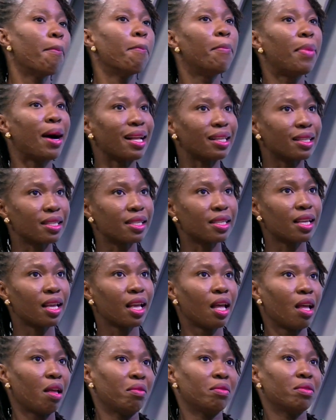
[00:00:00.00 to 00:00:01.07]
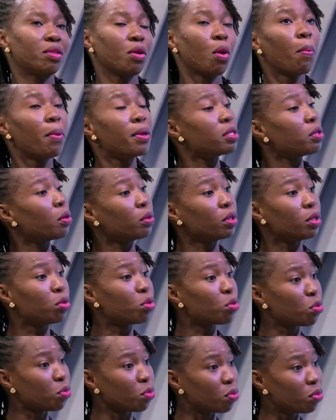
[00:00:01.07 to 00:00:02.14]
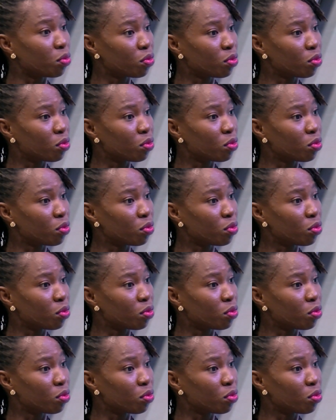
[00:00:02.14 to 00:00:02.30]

but so episode 2